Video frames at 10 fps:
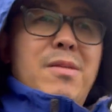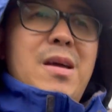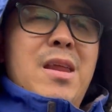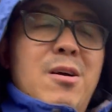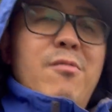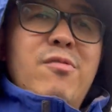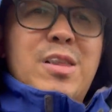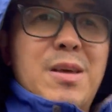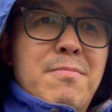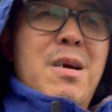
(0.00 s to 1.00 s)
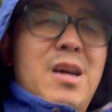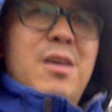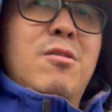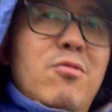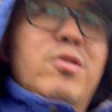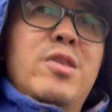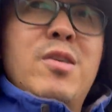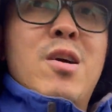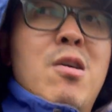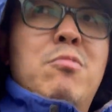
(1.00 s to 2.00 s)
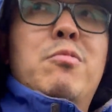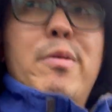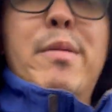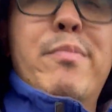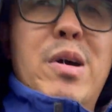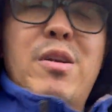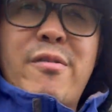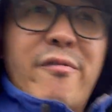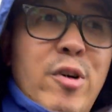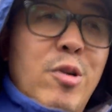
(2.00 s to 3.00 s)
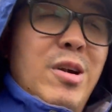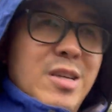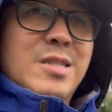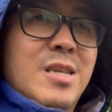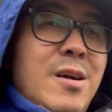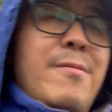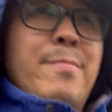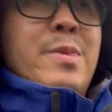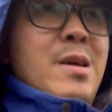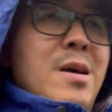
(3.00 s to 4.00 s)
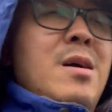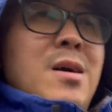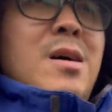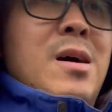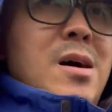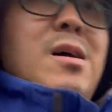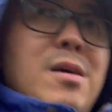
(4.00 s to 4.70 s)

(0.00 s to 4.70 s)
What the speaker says: And hopefully my health will be better for it. So